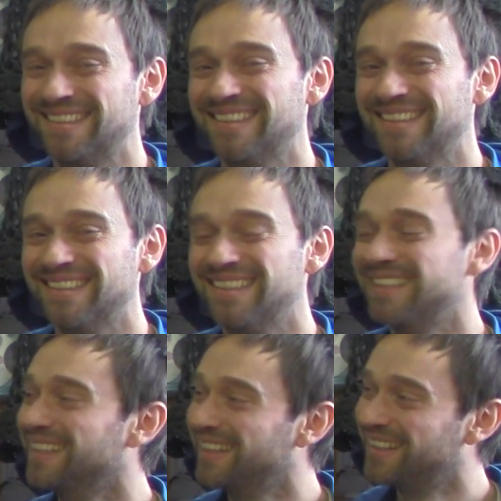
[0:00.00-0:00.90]

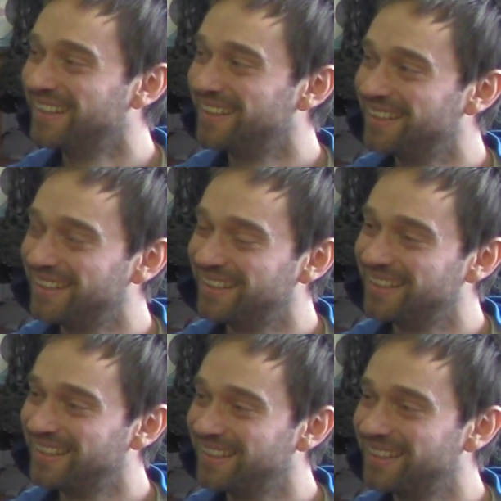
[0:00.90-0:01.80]

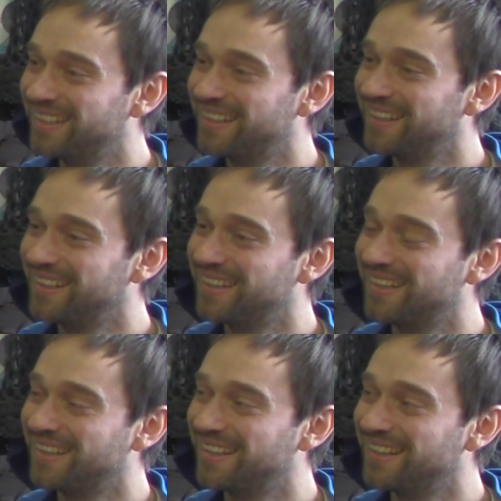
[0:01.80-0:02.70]

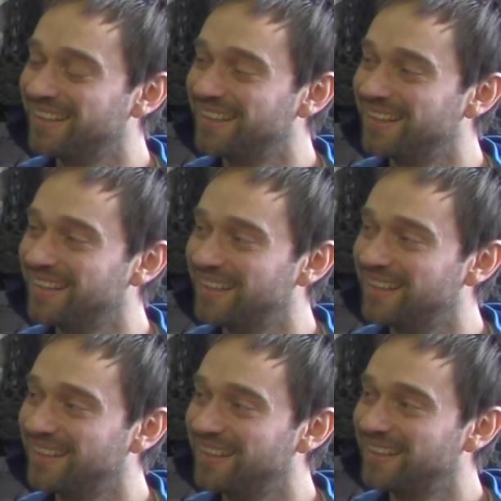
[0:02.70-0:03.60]

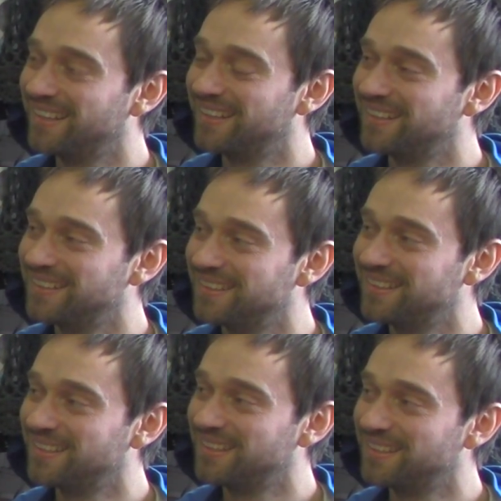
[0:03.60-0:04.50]

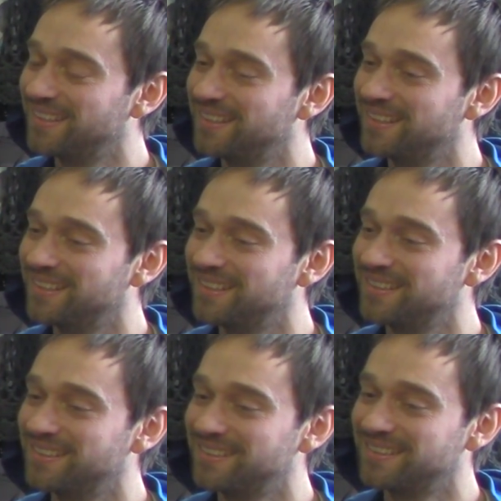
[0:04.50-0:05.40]

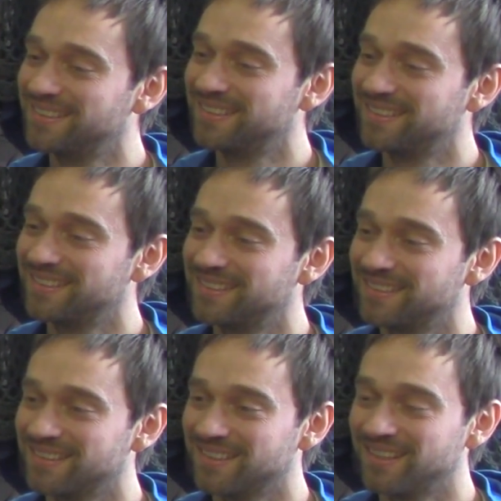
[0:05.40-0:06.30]

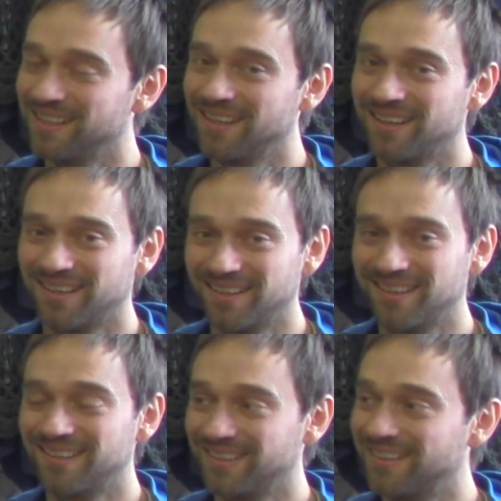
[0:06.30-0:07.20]

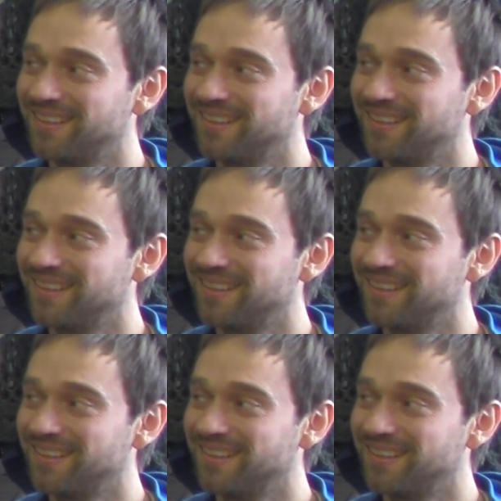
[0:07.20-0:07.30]
(not speaking)